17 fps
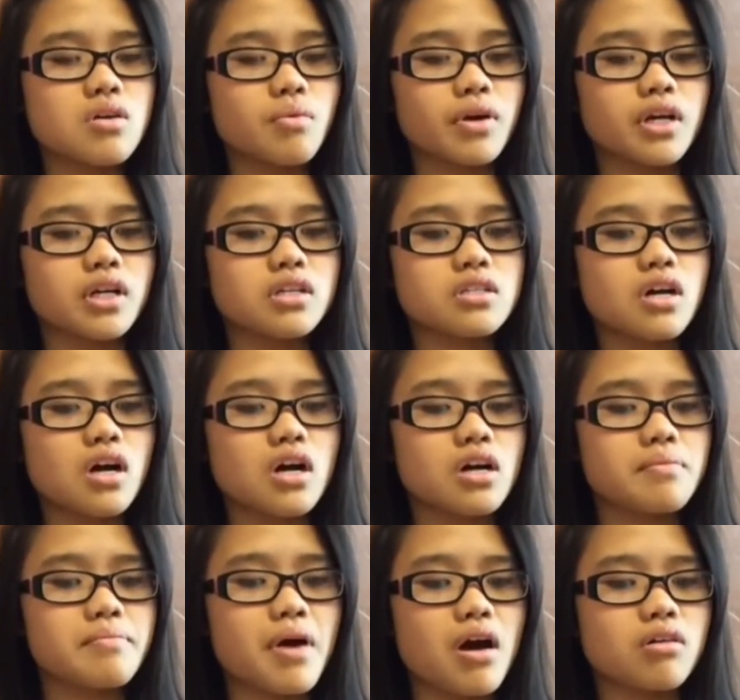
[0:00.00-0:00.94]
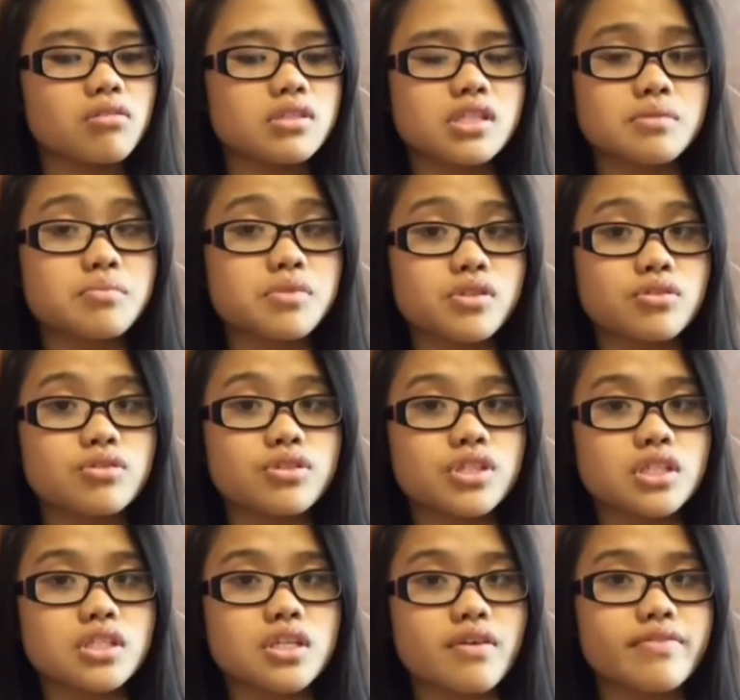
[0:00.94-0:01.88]
We're going to talk about some
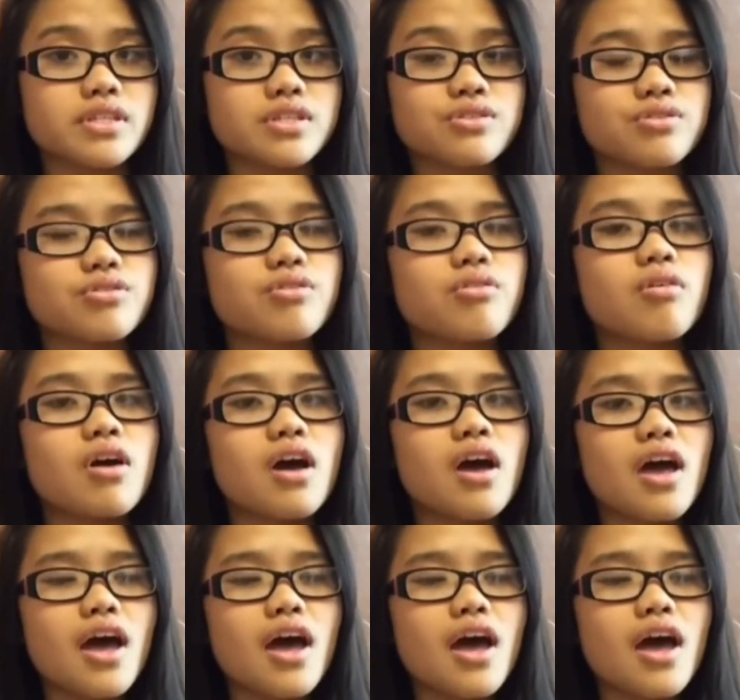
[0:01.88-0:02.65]
solutions of it too.